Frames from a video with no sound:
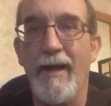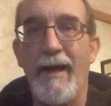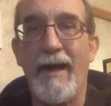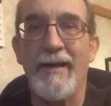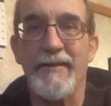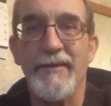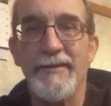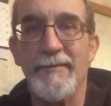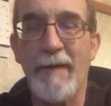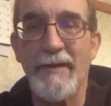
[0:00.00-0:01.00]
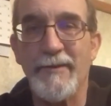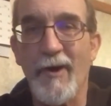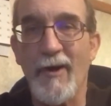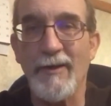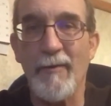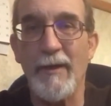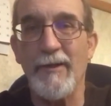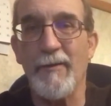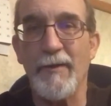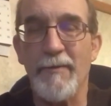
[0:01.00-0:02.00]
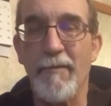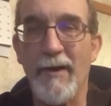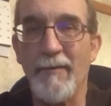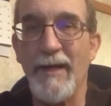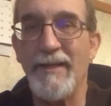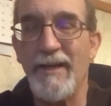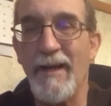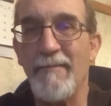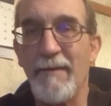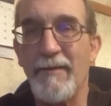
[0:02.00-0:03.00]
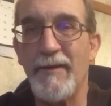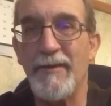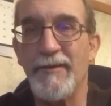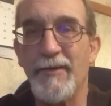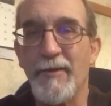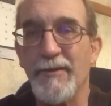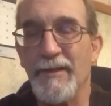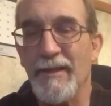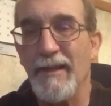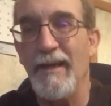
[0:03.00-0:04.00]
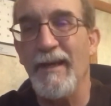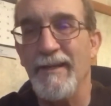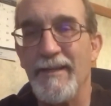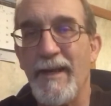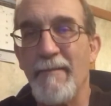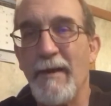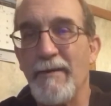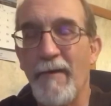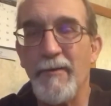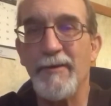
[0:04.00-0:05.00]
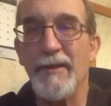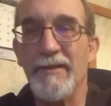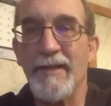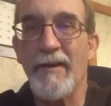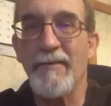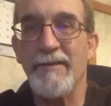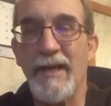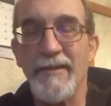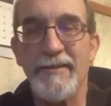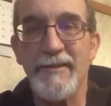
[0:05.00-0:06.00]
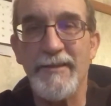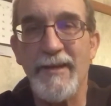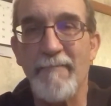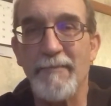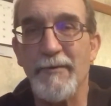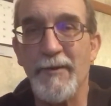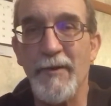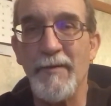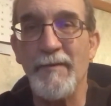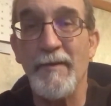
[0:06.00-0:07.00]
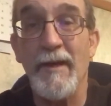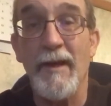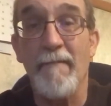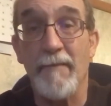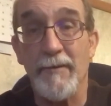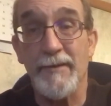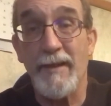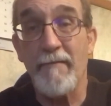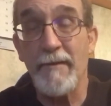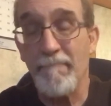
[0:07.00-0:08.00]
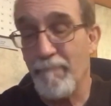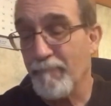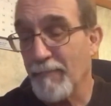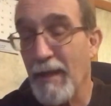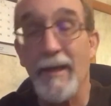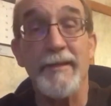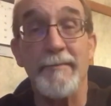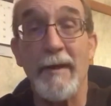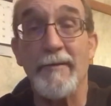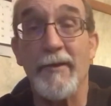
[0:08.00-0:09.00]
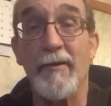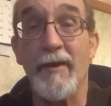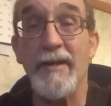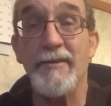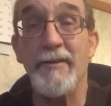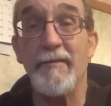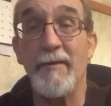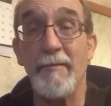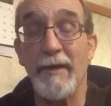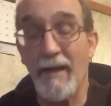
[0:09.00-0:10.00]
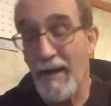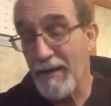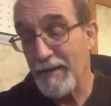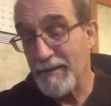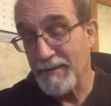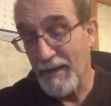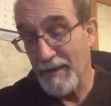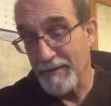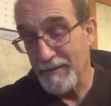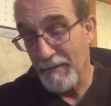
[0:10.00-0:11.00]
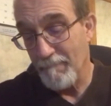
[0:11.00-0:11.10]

Hi, this is Pastor Harley Wheeler with the Broadway United Methodist Church. Today my devotion is out of Genesis chapter 2, verse 7. It's about the creation of humankind. It says,